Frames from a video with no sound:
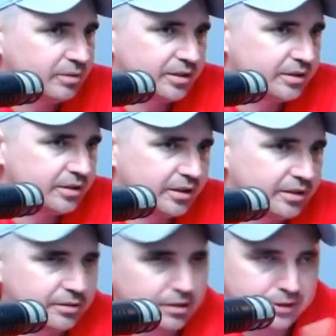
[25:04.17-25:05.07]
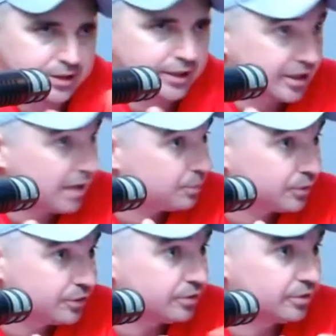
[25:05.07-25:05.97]
normally, you know, I've only had a
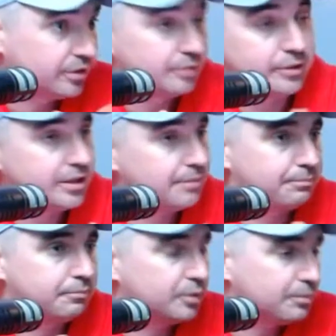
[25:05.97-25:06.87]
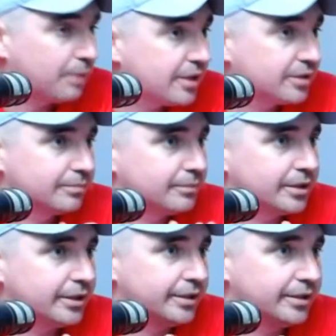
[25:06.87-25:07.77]
couple do it, and we pay them,
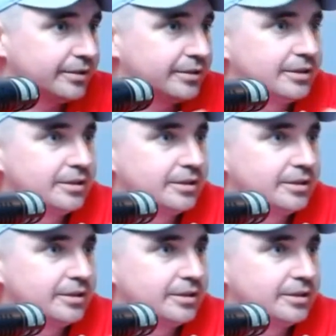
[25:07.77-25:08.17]
and